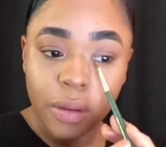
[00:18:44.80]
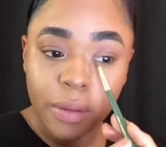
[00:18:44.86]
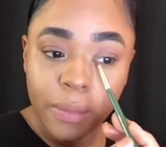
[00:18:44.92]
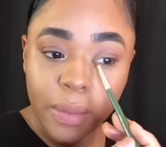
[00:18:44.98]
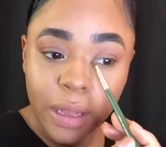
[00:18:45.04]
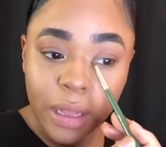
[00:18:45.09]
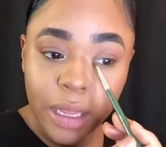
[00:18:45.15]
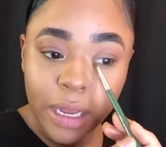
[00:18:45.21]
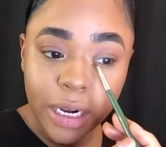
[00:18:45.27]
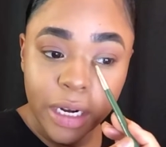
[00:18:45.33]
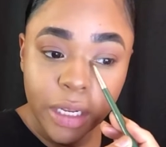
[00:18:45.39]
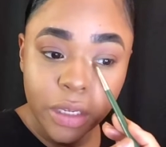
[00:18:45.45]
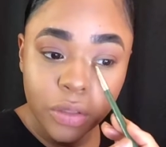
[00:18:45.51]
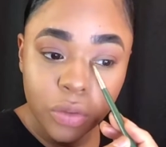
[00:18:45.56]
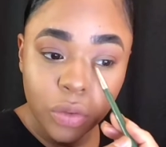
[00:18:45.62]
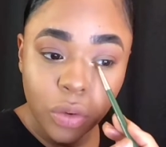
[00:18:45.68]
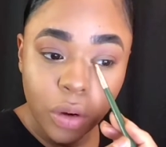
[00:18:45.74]
If my
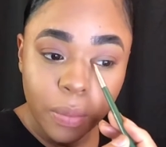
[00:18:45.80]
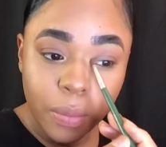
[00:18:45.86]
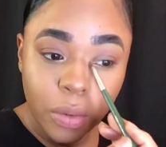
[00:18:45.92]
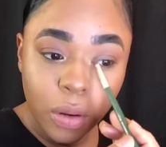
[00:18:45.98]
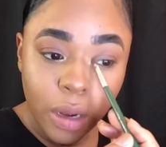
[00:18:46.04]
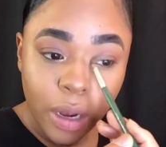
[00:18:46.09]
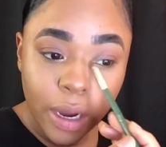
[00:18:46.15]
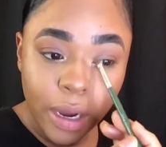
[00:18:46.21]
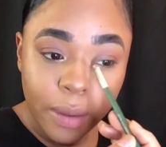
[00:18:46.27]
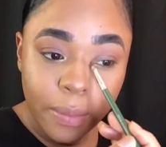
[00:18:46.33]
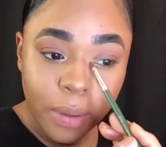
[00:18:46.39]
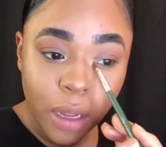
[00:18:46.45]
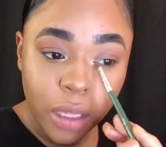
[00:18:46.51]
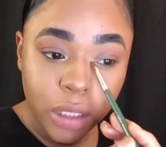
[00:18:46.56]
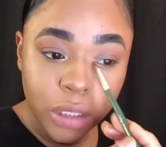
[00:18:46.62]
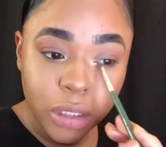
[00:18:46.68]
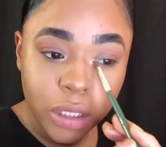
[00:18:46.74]
lighting is horrible, I
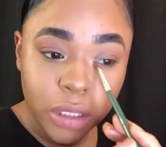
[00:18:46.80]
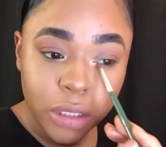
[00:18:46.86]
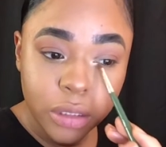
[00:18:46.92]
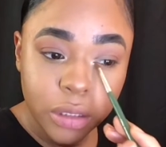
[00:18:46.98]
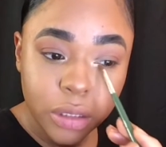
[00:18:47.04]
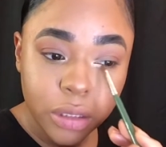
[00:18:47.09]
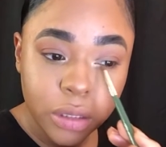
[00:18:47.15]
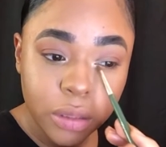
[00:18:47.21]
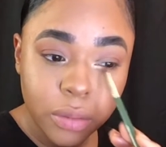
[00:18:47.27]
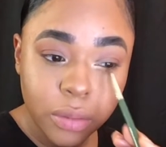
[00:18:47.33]
apologize.